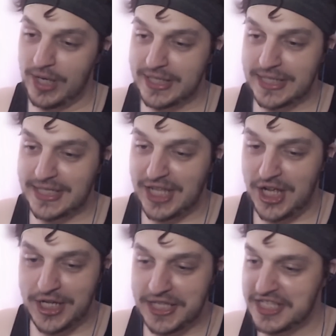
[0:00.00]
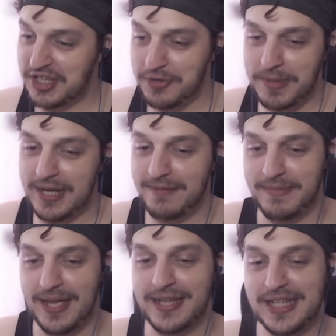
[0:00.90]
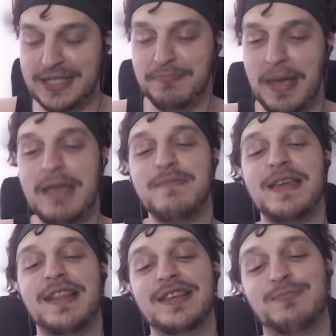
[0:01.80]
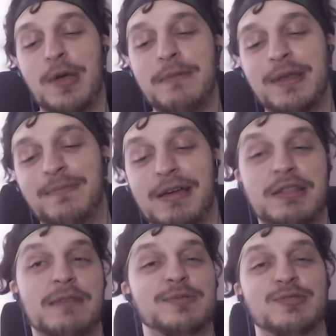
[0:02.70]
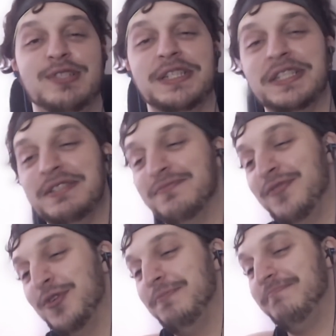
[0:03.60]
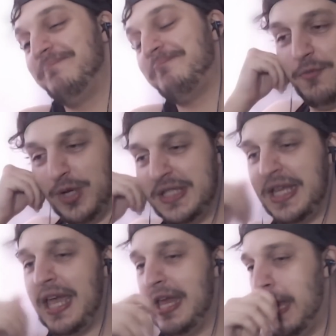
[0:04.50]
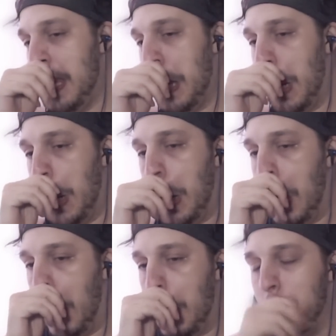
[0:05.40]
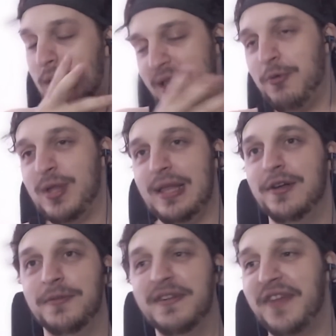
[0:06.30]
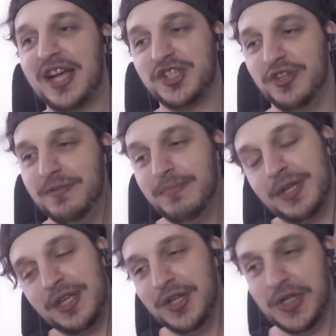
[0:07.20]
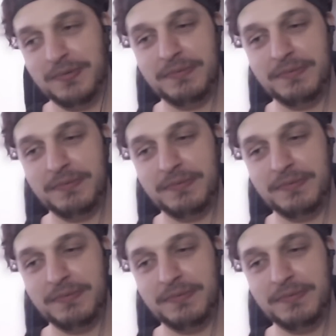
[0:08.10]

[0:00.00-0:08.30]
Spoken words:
well as it started, this could be up there. This may be the best episode of season 4. And once again, well, there was a little bit of action, but you know what I